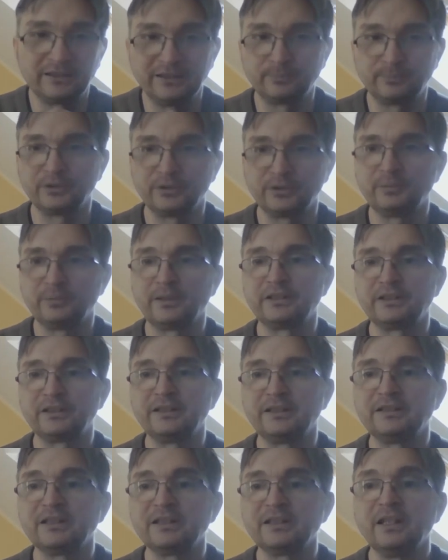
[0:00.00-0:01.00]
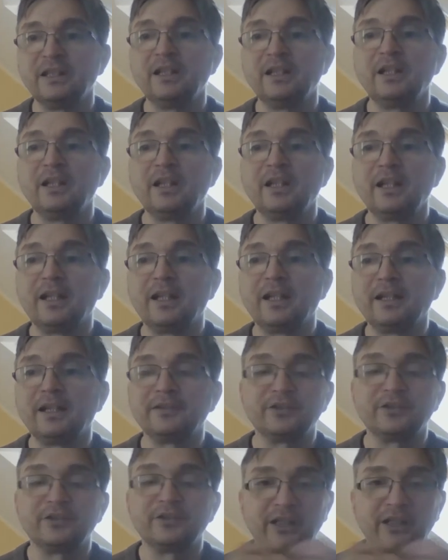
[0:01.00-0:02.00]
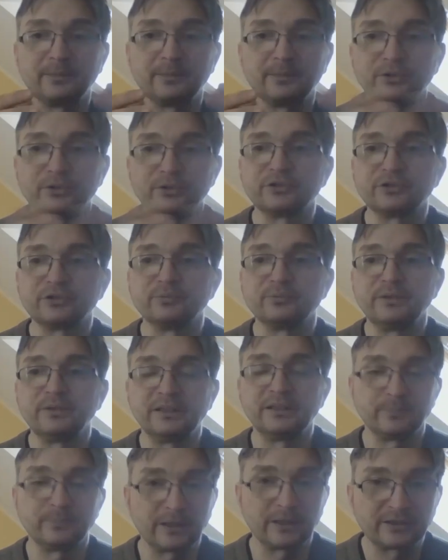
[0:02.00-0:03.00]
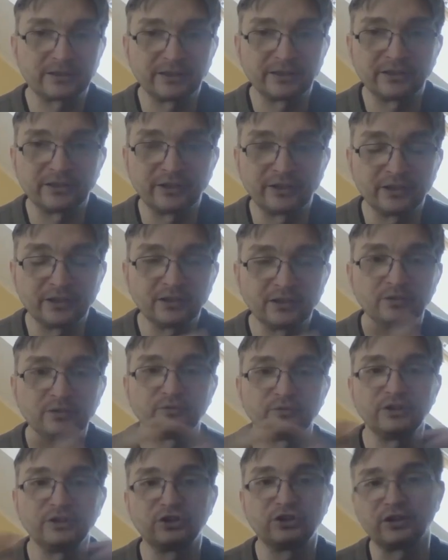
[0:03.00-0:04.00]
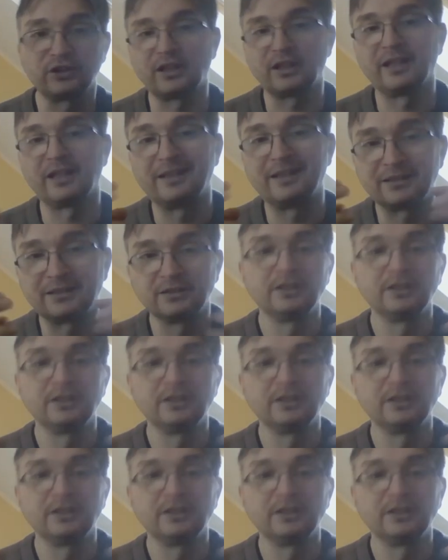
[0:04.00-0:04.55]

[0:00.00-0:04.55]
polymerase and ribosome in bacteria, which are